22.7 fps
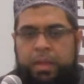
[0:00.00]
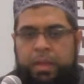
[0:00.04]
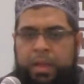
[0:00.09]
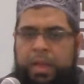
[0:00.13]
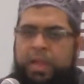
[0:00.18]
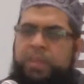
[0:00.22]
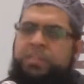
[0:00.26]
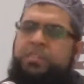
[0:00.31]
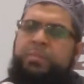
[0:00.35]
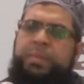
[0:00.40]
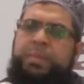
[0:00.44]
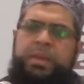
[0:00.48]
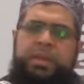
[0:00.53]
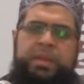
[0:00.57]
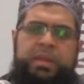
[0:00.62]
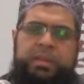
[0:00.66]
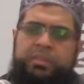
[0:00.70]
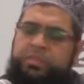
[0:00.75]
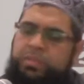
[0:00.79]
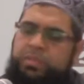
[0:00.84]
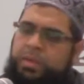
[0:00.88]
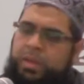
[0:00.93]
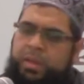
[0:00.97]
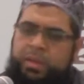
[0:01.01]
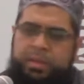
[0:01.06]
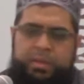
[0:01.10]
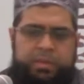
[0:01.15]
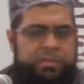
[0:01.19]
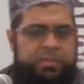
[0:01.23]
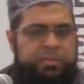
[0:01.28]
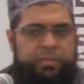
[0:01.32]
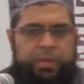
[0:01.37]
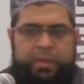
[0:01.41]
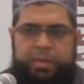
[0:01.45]
As many as you can,
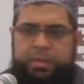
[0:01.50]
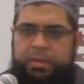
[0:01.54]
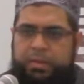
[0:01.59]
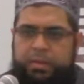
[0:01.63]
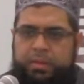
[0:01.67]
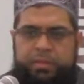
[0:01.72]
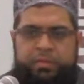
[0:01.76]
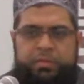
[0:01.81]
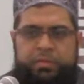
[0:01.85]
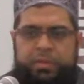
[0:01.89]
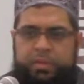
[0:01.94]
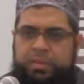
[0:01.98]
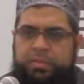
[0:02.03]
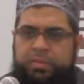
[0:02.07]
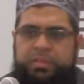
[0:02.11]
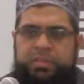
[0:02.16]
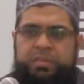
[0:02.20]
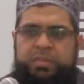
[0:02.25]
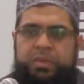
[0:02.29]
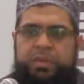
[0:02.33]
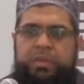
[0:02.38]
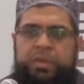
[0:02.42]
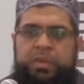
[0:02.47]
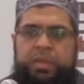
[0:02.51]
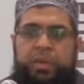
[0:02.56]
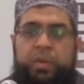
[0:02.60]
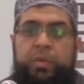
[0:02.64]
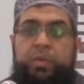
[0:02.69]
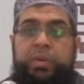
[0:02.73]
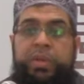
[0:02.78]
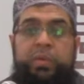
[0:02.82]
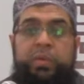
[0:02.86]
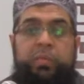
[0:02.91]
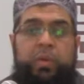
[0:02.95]
it's fine. It's not necessarily
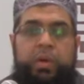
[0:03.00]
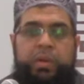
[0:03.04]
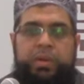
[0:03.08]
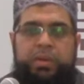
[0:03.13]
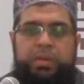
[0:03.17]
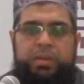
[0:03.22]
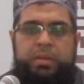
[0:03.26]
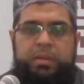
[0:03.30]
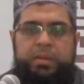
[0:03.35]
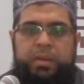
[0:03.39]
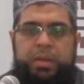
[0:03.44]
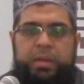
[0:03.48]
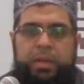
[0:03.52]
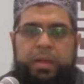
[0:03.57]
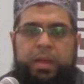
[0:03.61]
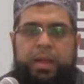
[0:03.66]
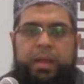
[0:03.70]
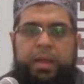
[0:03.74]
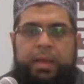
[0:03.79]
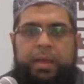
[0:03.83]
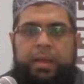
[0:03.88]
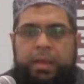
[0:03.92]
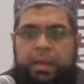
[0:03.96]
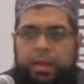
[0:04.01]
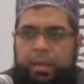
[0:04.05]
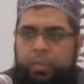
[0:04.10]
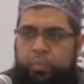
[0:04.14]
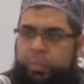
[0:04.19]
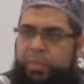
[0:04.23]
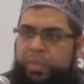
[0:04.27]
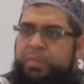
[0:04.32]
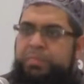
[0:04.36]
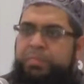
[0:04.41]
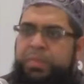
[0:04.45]
only one.
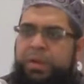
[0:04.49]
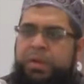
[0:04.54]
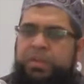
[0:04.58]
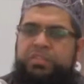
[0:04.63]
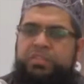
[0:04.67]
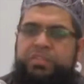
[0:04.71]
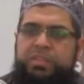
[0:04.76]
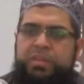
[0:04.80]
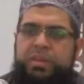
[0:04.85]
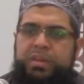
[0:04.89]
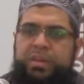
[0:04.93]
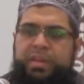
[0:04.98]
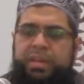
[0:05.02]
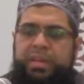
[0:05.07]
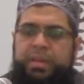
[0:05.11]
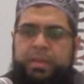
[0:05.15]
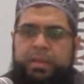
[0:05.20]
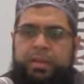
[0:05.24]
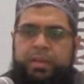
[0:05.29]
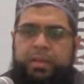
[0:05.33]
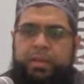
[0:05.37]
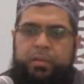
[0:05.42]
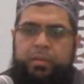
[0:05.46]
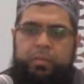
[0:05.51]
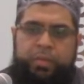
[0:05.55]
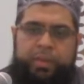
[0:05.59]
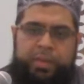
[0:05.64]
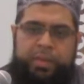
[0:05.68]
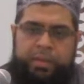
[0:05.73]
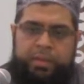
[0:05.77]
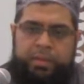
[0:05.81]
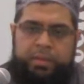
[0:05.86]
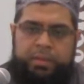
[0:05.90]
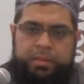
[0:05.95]
We personally,
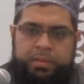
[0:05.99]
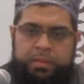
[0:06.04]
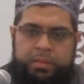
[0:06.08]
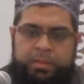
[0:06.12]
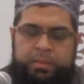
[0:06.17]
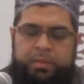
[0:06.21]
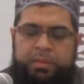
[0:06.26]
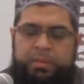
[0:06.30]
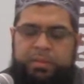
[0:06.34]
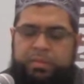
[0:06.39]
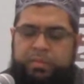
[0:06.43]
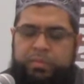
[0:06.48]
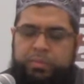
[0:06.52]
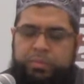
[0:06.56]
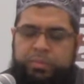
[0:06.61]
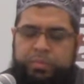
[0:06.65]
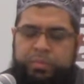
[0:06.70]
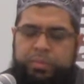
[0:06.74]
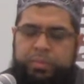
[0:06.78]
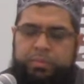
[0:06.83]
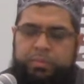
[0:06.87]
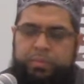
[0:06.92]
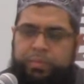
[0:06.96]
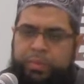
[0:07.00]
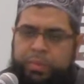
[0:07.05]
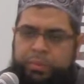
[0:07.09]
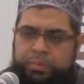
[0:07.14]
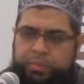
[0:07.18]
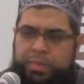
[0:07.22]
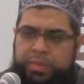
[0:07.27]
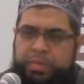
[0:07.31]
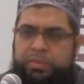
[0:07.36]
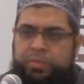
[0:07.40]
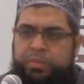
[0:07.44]
where
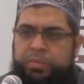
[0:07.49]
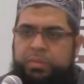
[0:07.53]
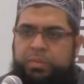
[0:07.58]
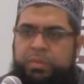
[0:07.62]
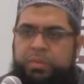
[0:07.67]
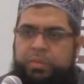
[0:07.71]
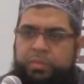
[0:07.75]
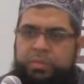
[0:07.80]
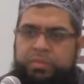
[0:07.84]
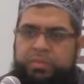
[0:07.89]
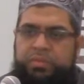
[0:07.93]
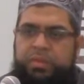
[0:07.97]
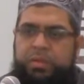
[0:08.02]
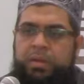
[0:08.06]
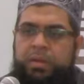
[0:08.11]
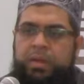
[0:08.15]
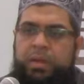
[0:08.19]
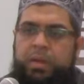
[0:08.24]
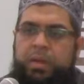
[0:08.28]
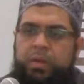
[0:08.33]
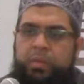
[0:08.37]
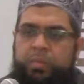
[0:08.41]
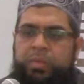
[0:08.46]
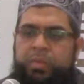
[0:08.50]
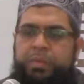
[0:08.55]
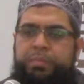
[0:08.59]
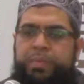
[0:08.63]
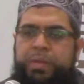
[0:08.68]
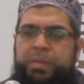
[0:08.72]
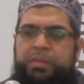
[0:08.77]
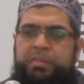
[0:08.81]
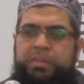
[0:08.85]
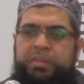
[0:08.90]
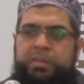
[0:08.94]
we do the ghusl, we
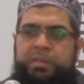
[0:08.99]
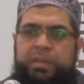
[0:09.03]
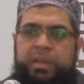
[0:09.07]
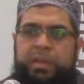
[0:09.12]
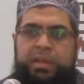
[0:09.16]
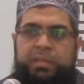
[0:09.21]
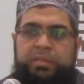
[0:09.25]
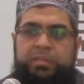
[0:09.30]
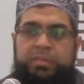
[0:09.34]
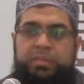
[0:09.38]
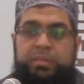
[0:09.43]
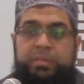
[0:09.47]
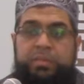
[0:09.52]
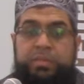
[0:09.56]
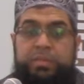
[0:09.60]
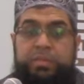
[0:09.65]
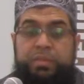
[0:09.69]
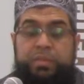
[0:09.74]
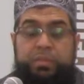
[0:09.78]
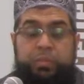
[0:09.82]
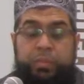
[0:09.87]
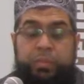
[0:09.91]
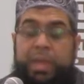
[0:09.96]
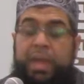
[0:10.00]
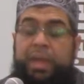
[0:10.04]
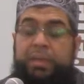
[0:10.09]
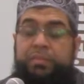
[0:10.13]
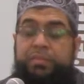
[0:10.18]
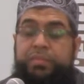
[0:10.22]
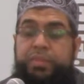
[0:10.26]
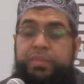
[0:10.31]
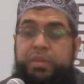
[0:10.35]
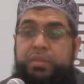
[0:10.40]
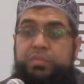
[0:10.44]
personally
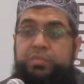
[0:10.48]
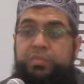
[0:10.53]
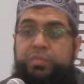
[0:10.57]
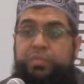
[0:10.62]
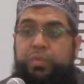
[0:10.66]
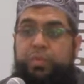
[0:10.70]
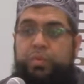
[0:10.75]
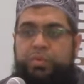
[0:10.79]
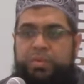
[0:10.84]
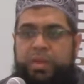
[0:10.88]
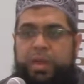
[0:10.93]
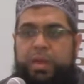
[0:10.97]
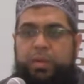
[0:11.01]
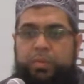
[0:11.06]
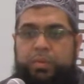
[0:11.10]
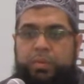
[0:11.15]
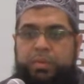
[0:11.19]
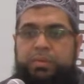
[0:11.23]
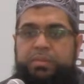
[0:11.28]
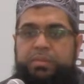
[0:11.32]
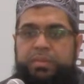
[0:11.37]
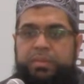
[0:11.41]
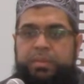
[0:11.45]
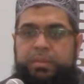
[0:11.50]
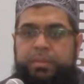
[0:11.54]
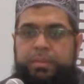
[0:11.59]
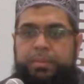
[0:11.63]
have 3 to 4 towels.